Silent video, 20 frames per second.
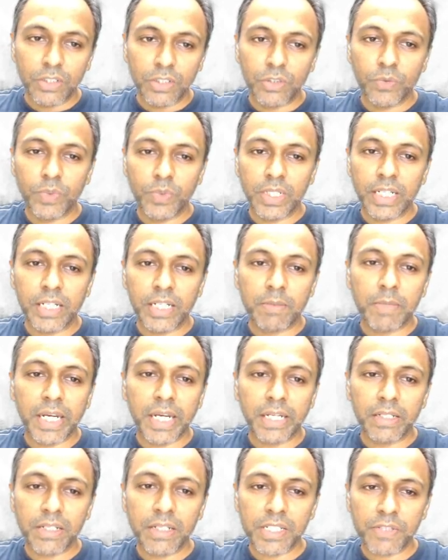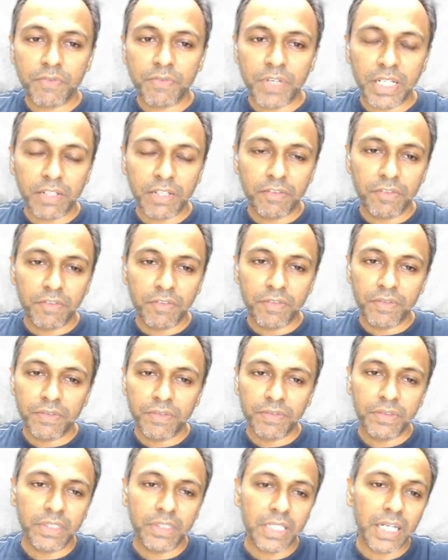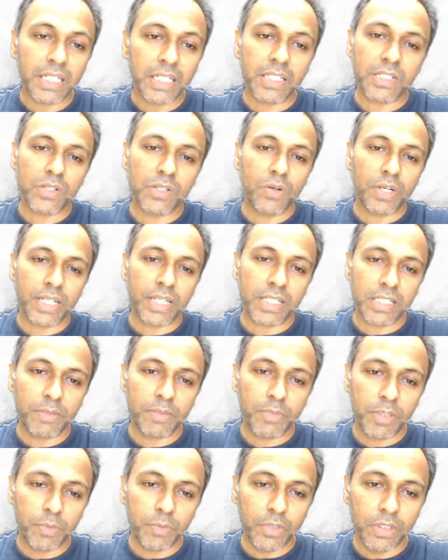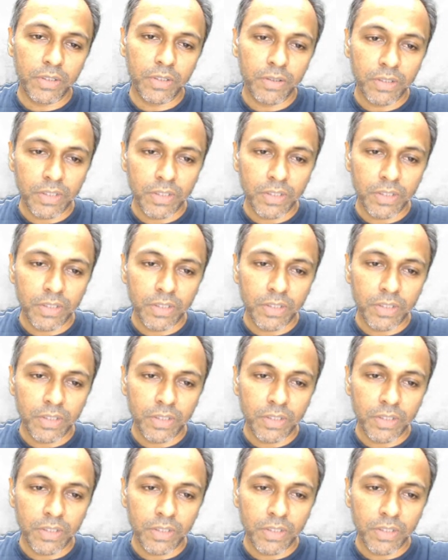you will get minus 5. That is not acceptable.